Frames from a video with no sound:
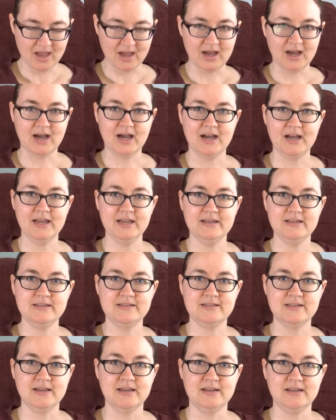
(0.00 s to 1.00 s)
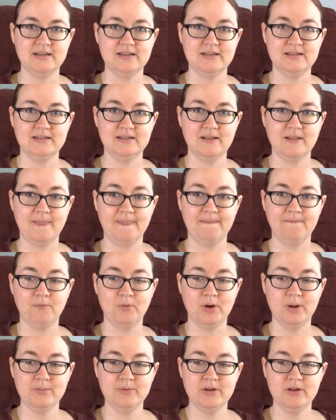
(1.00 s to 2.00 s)
I decided
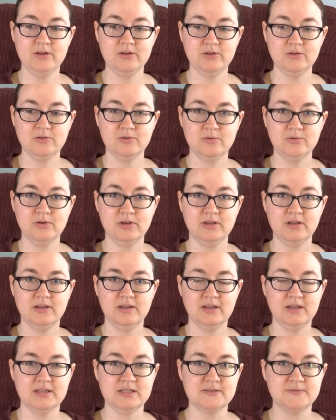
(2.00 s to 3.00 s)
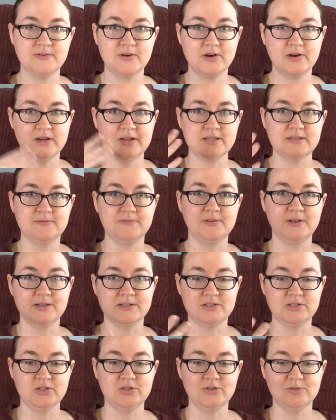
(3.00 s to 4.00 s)
what I'm going to do as far as
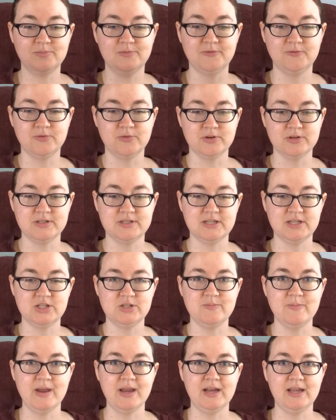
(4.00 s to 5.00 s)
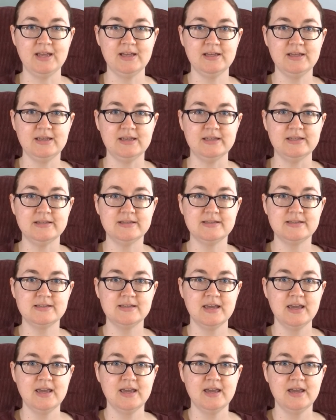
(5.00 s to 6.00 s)
Flosstube for Stitch Maynia
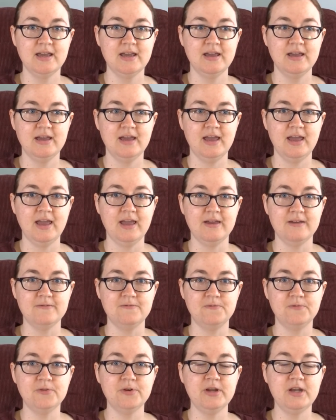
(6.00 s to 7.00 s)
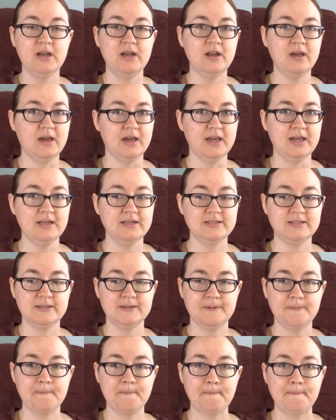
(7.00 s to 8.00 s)
is every night
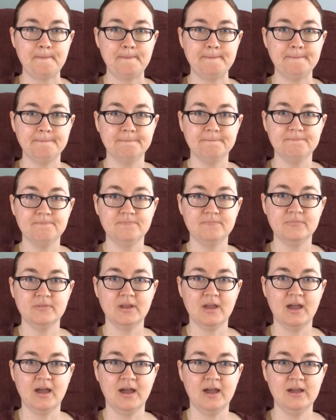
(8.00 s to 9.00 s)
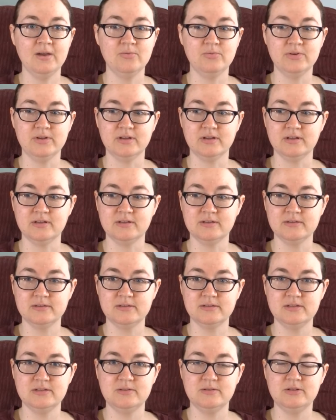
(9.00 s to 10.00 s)
I will
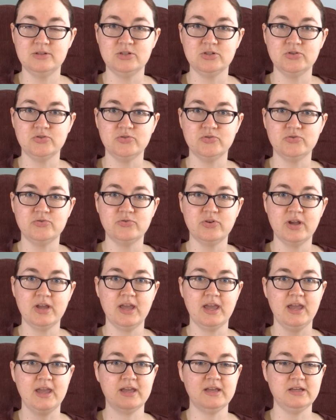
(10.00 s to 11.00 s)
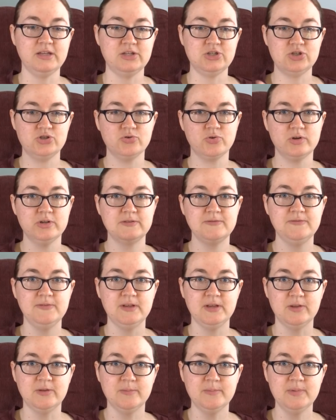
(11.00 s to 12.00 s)
do a short
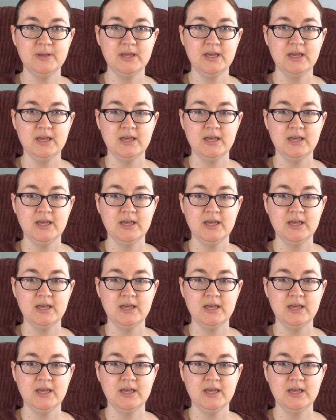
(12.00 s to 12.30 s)
film